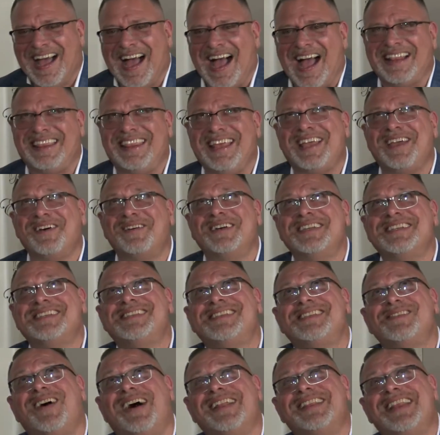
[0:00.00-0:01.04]
I think it
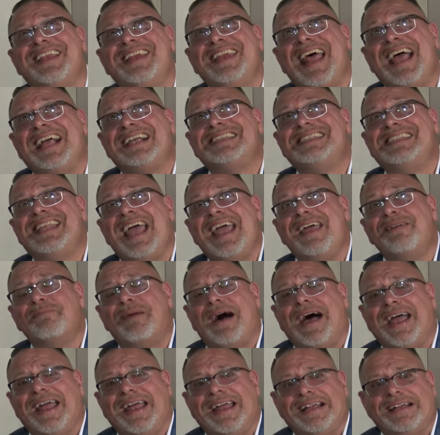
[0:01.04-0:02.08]
was what the next day
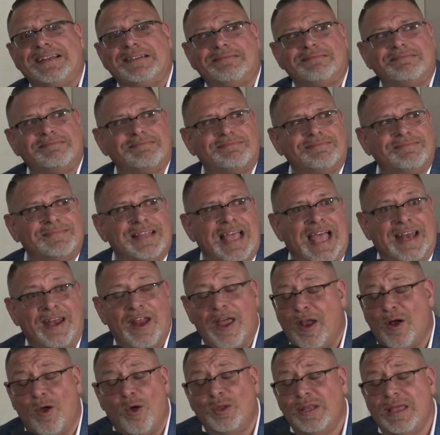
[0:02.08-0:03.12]
by and,
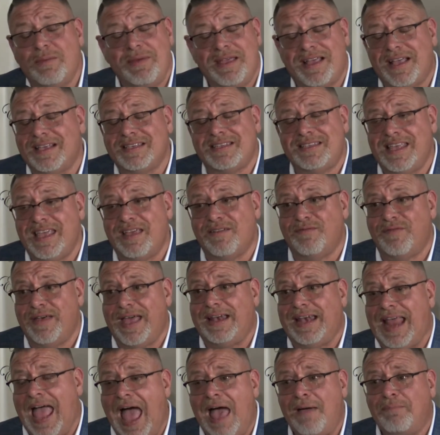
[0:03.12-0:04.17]
and only because the
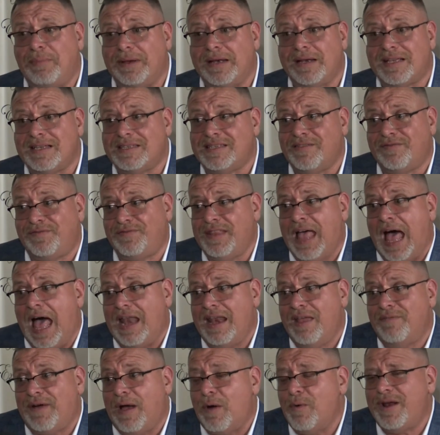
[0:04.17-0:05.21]
event happened. Because if
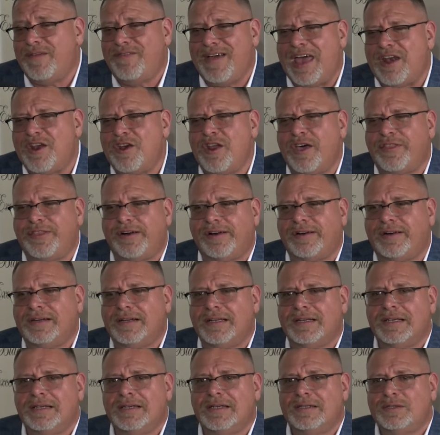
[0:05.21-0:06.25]
not, if I would have had another
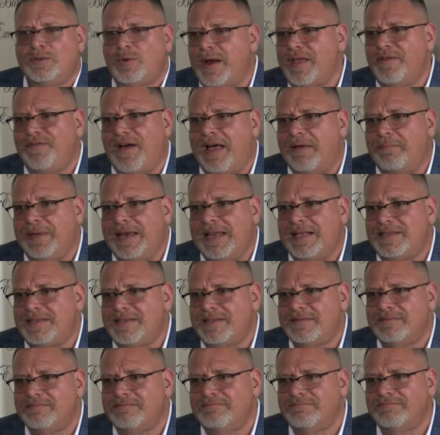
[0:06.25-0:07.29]
Hour. 25
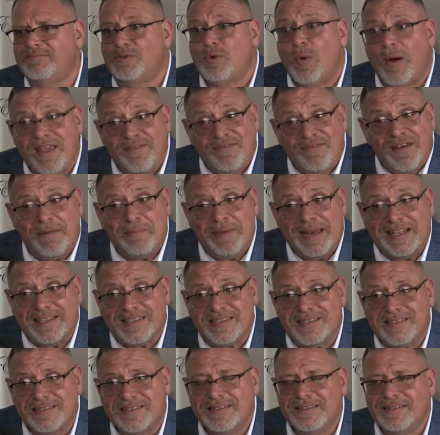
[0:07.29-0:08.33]
minutes. Yeah. 25
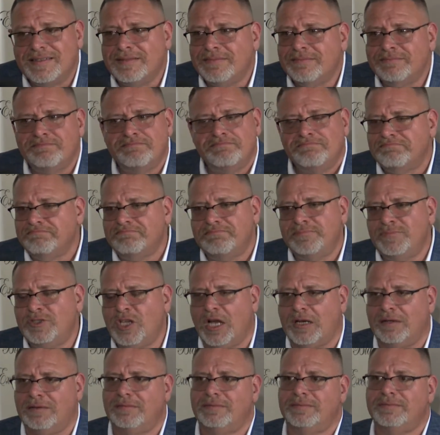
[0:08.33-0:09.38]
minutes.
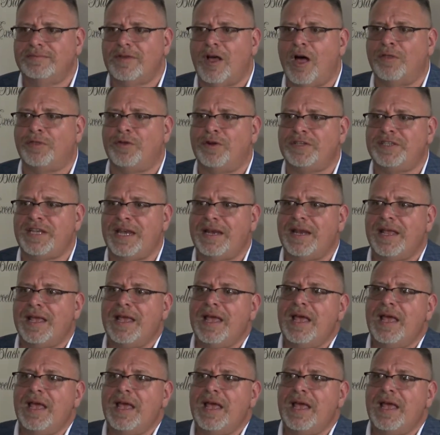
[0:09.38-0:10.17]
Done. All 13.